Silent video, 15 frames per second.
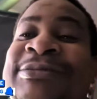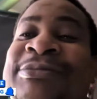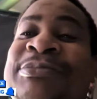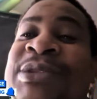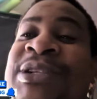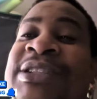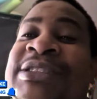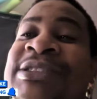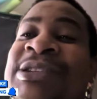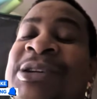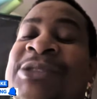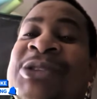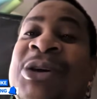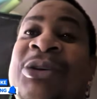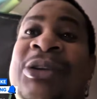Buddy start
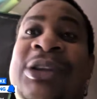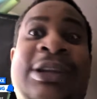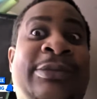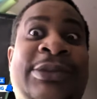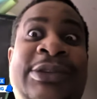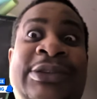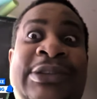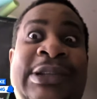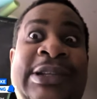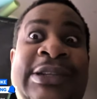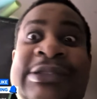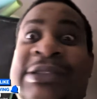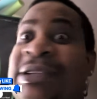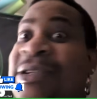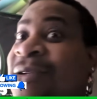talking, I'm just
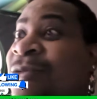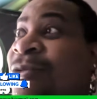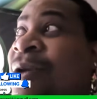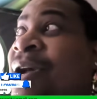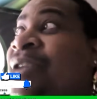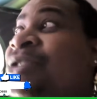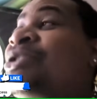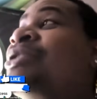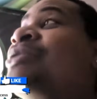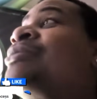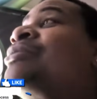listening and watching,